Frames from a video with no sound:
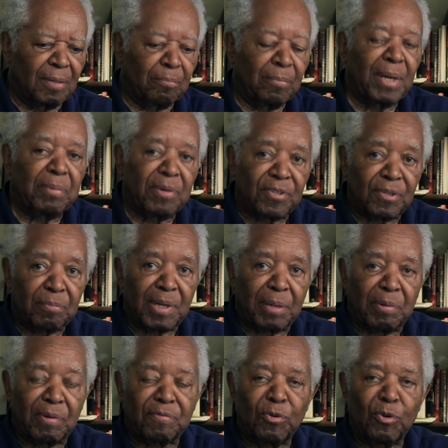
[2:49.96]
Maybe
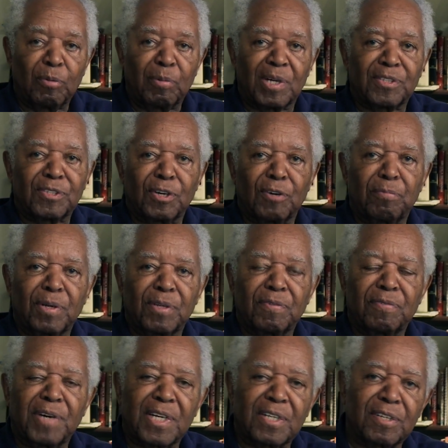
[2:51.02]
sometimes I fool myself, but the
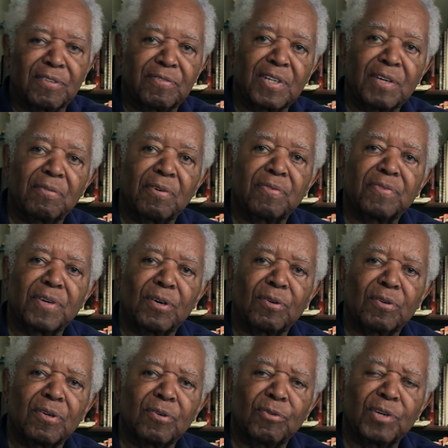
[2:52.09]
fact is I've never
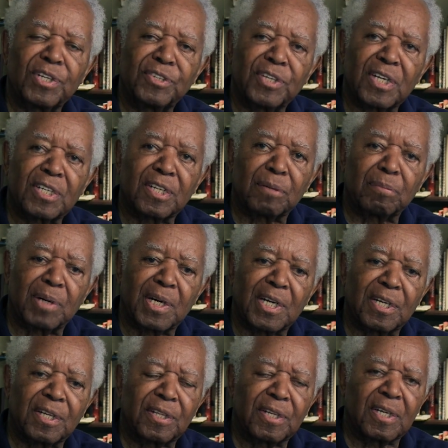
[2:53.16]
felt rejected by
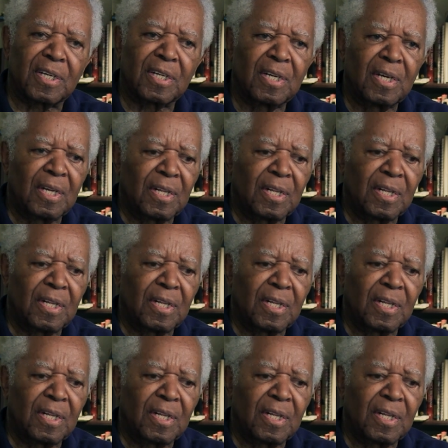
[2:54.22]
anything.